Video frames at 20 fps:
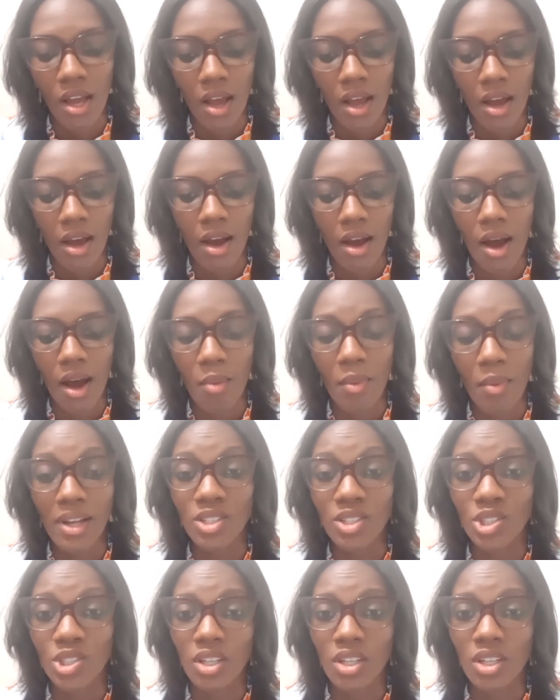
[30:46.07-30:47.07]
And
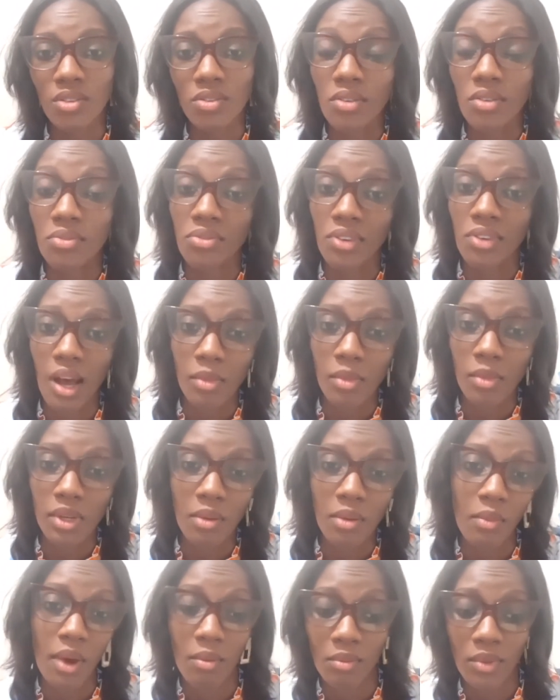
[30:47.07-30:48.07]
should a family
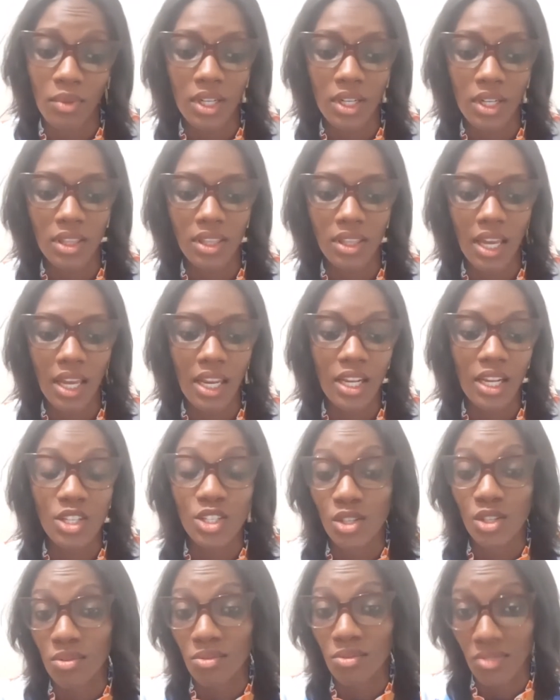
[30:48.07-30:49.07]
member then
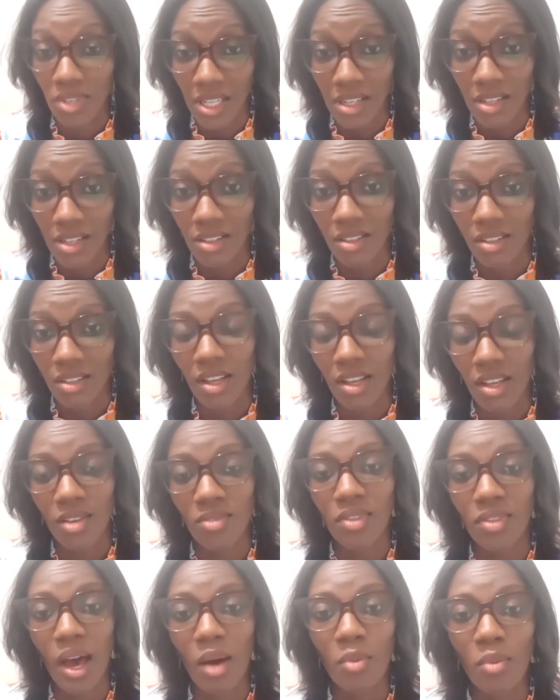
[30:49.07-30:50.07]
intervene if
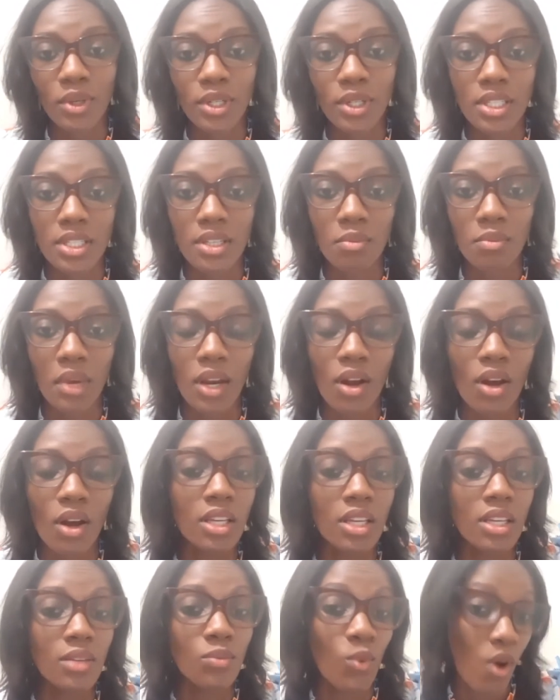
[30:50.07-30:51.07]
that person may not
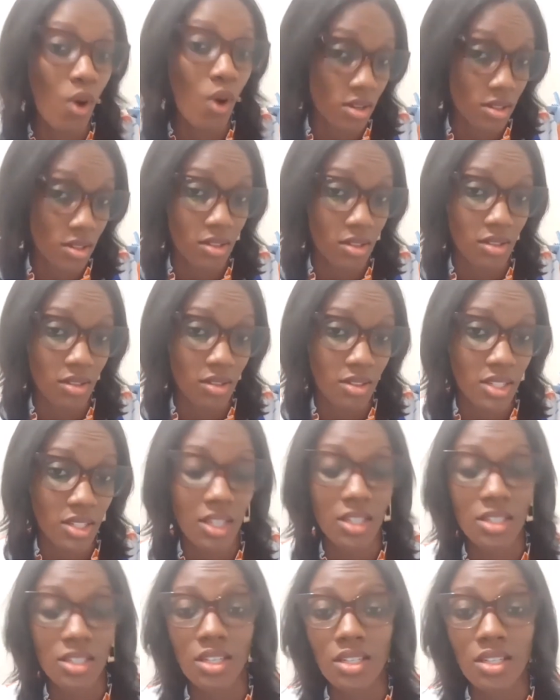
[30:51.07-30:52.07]
want to seek
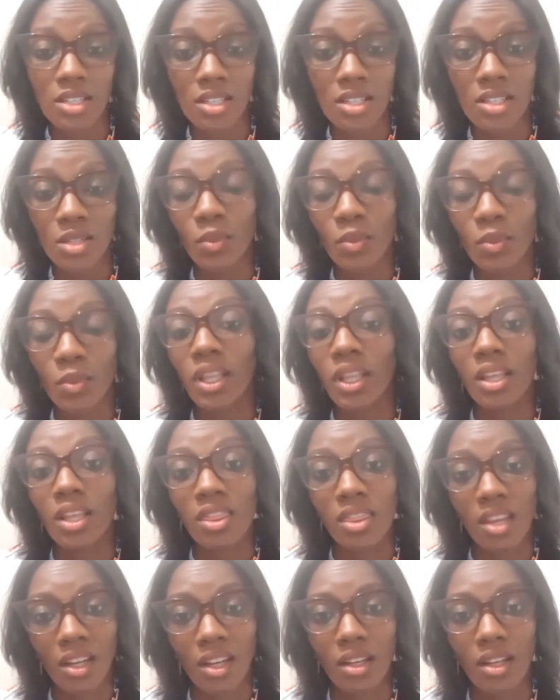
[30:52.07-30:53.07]
assistance, but they
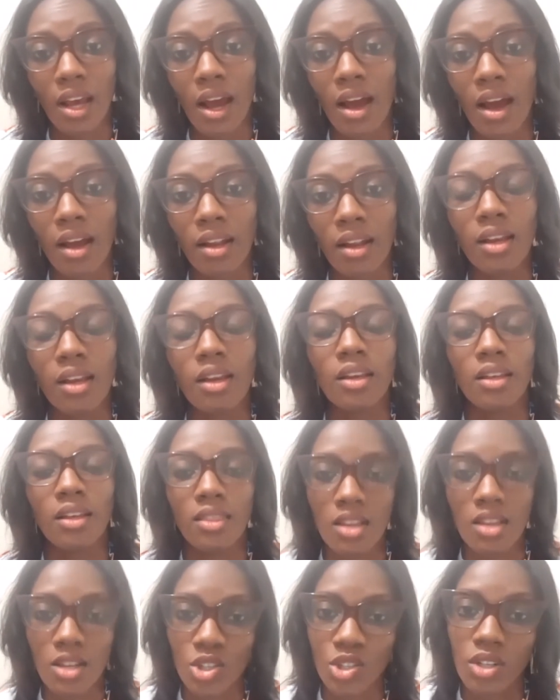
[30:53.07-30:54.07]
think that
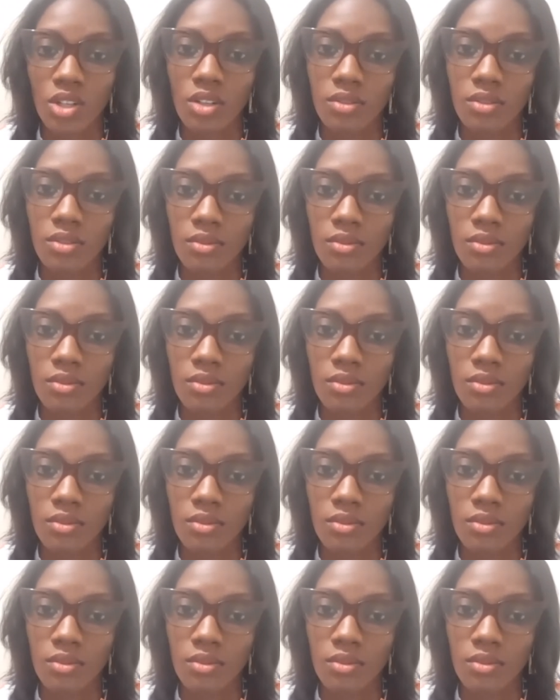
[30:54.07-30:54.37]
they should?